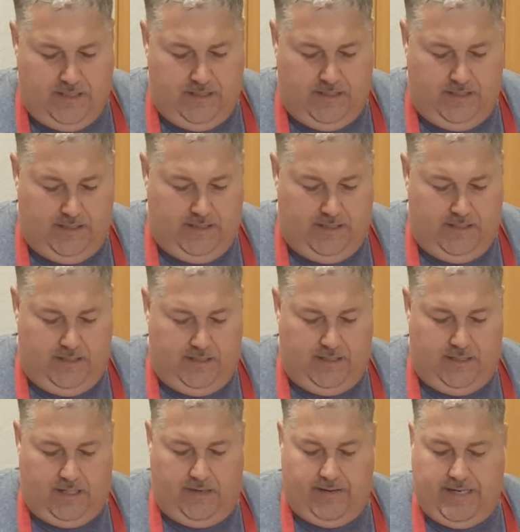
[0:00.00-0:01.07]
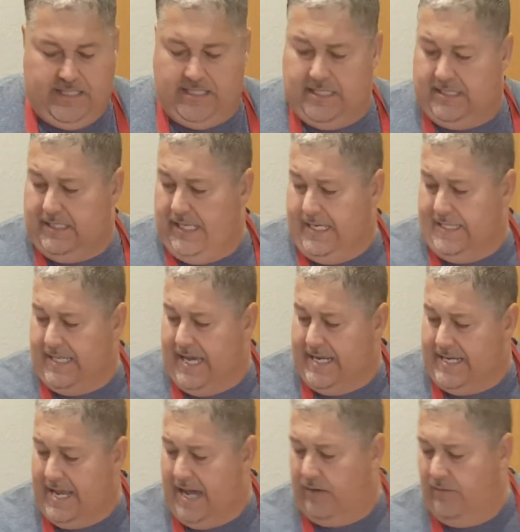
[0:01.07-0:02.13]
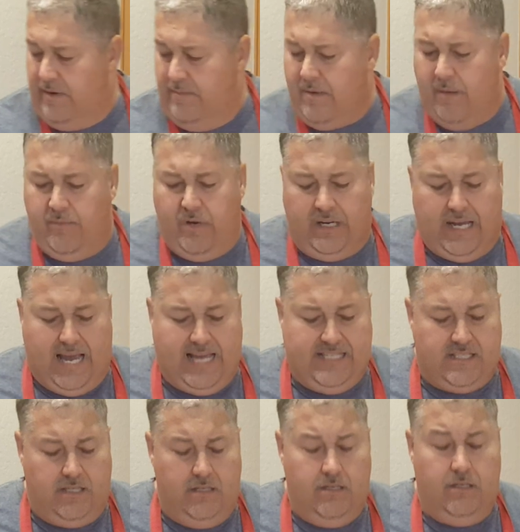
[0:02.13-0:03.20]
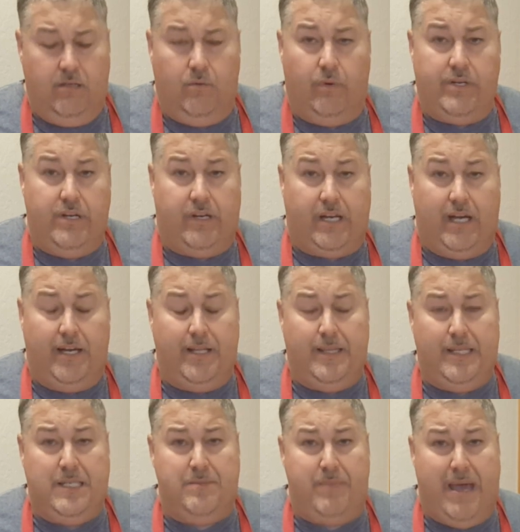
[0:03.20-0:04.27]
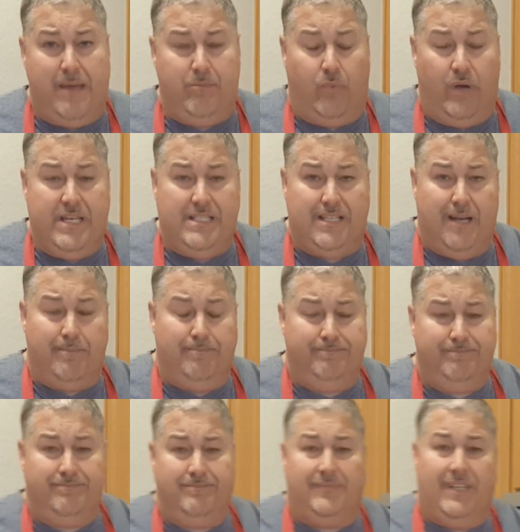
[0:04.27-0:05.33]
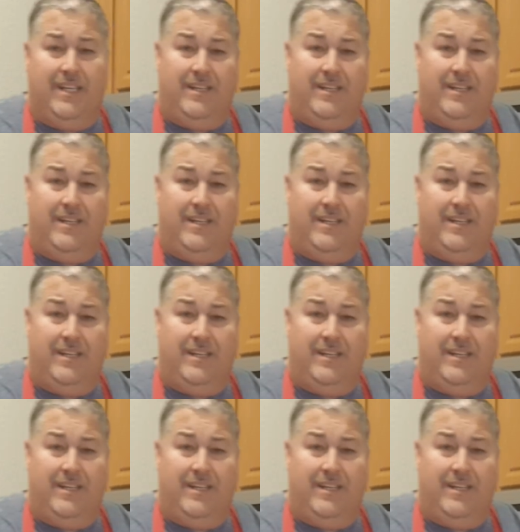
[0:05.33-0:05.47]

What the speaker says: All right, just like that. Now remember, guys, when you're cutting these bad boys up